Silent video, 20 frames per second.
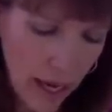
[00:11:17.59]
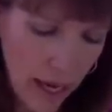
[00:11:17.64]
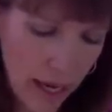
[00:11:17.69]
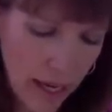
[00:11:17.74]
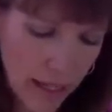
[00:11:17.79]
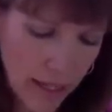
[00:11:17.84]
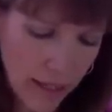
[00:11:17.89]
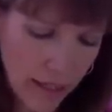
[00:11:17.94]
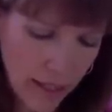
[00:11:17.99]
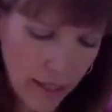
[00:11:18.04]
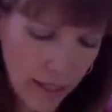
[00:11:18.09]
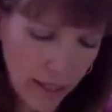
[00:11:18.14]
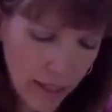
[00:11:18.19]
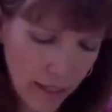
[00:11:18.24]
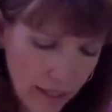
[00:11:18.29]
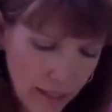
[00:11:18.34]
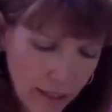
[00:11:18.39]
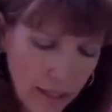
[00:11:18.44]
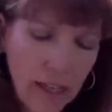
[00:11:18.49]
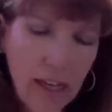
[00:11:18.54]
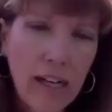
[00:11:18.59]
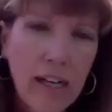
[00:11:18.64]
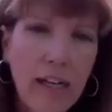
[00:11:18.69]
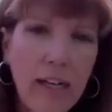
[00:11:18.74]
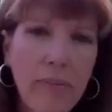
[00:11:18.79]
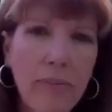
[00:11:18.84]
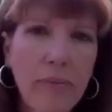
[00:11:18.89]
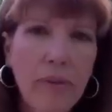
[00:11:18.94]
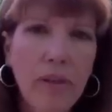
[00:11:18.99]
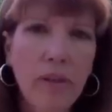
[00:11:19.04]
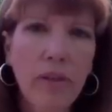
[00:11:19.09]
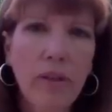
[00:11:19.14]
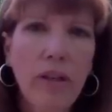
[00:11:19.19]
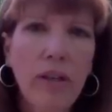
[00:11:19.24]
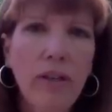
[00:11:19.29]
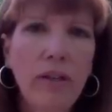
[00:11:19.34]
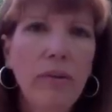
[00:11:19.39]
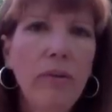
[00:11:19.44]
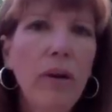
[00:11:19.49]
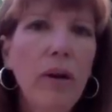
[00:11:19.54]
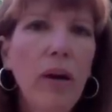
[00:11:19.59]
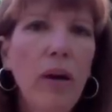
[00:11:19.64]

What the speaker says: And then you'll